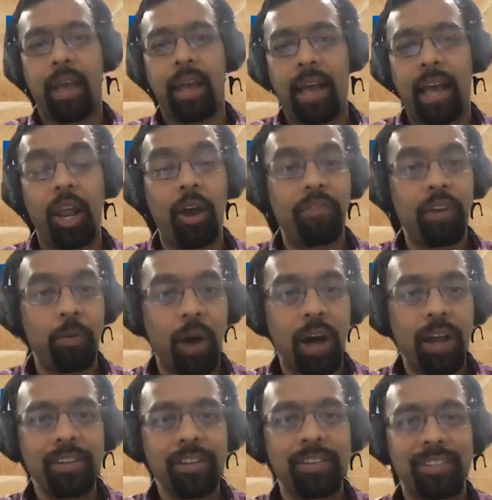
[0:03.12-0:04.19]
Hello,
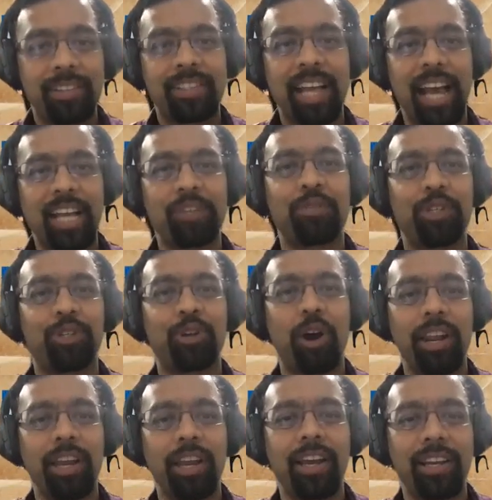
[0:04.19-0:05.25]
everyone. Thanks for
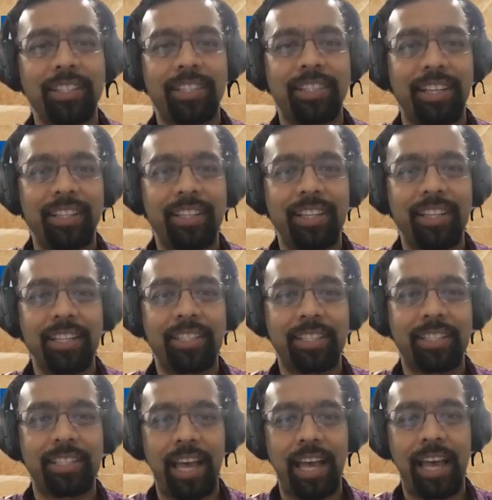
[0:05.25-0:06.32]
joining us in
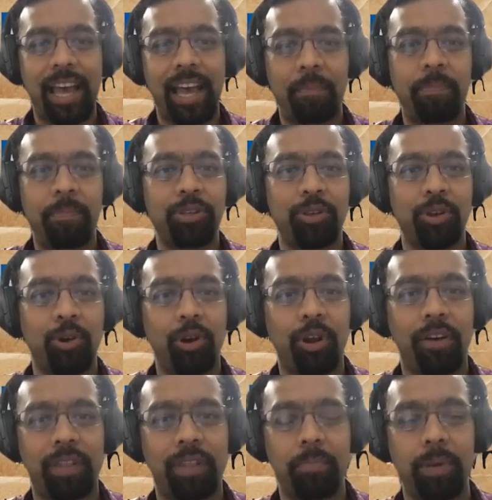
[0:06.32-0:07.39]
this episode
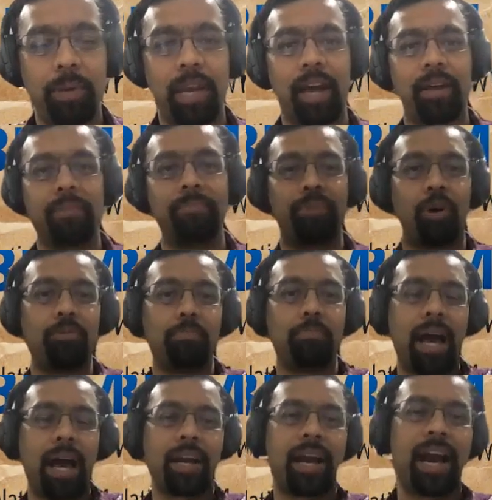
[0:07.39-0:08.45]
of the BRM Brown
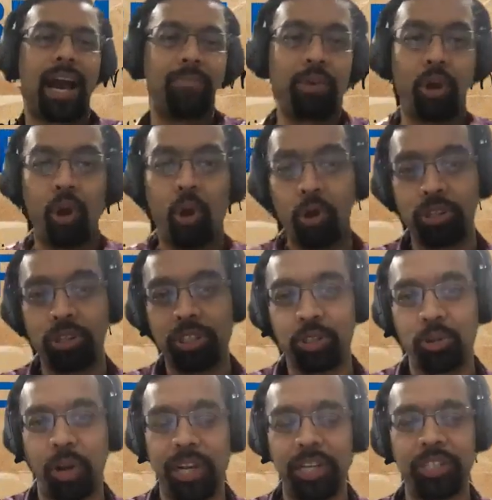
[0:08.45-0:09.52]
Bag. I'm your host,
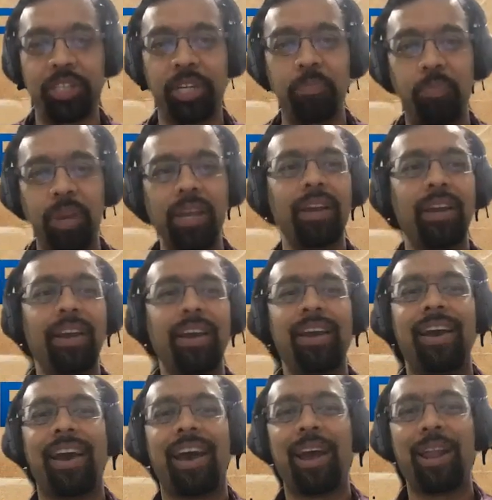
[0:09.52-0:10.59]
Suresh GP.
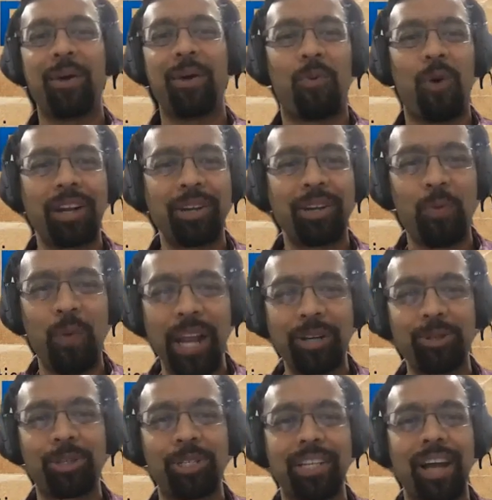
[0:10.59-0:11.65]
What a way
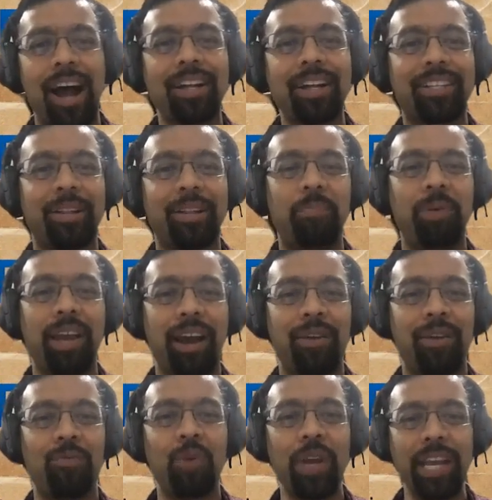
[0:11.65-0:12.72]
to start the
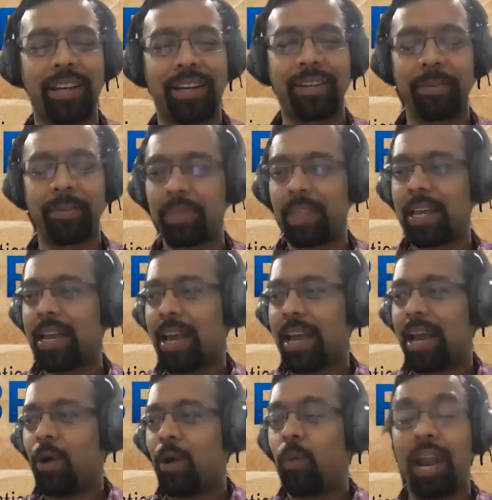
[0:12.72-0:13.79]
BRM week.
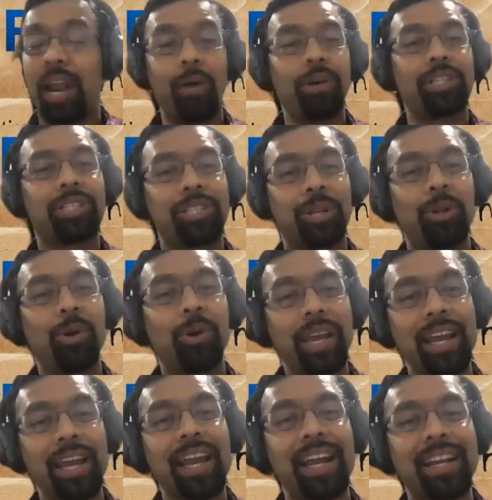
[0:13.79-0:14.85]
While I was
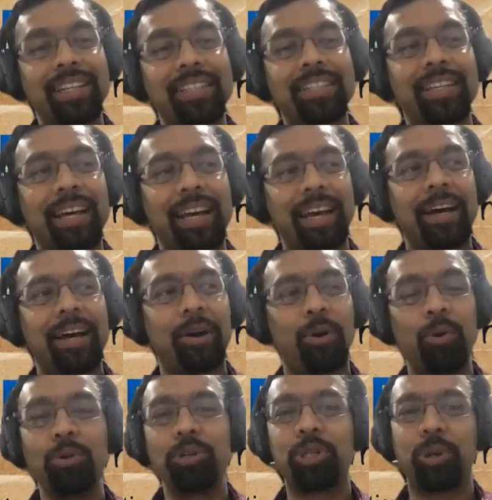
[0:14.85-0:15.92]
looking at
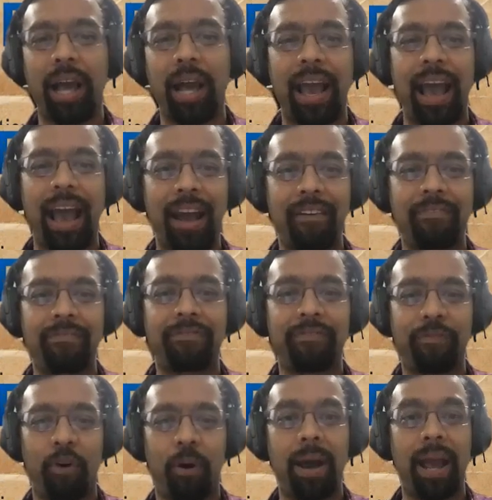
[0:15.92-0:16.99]
who should I have
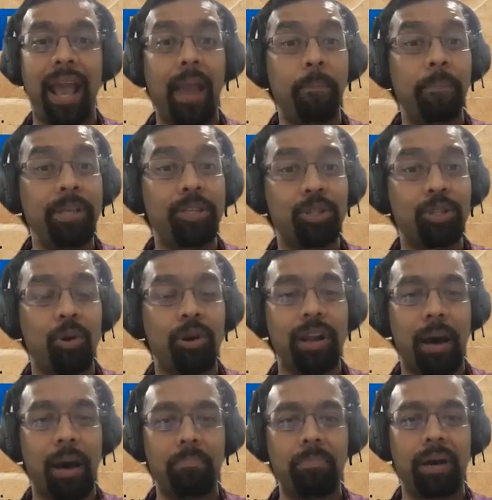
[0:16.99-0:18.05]
for my episode
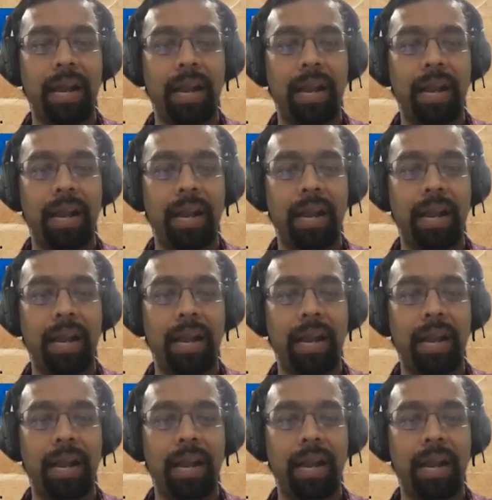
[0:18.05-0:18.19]
number